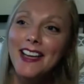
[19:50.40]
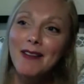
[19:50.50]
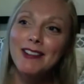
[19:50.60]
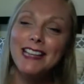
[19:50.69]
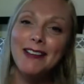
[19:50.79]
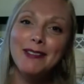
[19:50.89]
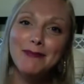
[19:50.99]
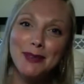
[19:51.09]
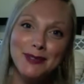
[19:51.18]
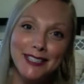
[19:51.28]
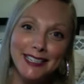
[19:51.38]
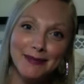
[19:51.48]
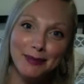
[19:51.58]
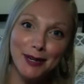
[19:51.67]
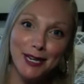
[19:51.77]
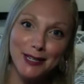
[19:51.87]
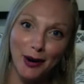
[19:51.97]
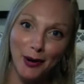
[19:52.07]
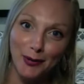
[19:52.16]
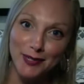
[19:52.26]
without the music, I'm pretty
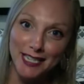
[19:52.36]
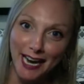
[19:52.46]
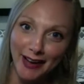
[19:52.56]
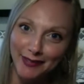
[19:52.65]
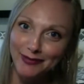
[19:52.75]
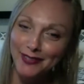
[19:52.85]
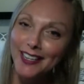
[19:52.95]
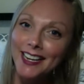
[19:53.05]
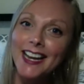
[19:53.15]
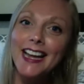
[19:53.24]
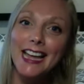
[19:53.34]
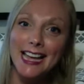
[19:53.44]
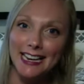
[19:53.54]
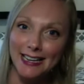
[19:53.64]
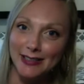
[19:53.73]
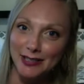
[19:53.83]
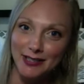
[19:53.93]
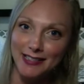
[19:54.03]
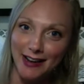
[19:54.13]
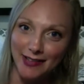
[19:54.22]
tone deaf and I'll
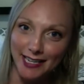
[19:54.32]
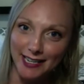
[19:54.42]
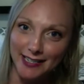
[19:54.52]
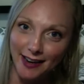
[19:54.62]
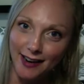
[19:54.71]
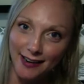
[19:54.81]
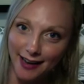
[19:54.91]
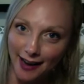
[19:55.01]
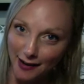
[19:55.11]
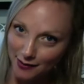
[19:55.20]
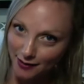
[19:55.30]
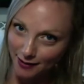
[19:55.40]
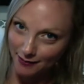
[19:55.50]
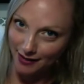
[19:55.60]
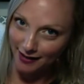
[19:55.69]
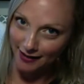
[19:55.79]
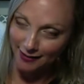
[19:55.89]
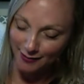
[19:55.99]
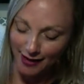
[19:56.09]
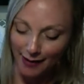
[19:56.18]
just sound like a dying cow. I'm not going to
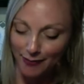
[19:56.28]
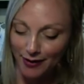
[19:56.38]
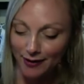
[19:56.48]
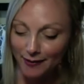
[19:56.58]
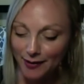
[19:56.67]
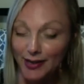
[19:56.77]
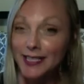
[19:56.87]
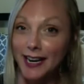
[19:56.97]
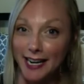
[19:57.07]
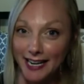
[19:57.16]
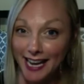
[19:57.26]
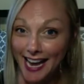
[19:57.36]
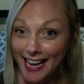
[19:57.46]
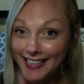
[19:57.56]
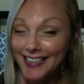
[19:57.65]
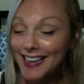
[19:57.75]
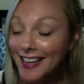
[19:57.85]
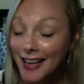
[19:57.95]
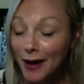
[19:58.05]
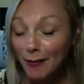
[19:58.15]
do that, or a dying cat.
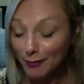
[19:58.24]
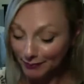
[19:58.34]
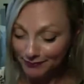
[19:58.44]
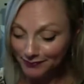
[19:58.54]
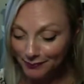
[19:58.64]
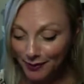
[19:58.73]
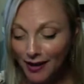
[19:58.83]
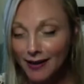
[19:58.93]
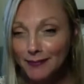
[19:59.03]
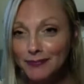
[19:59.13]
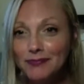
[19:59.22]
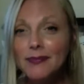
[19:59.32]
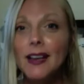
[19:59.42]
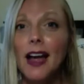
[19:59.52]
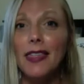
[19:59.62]
But I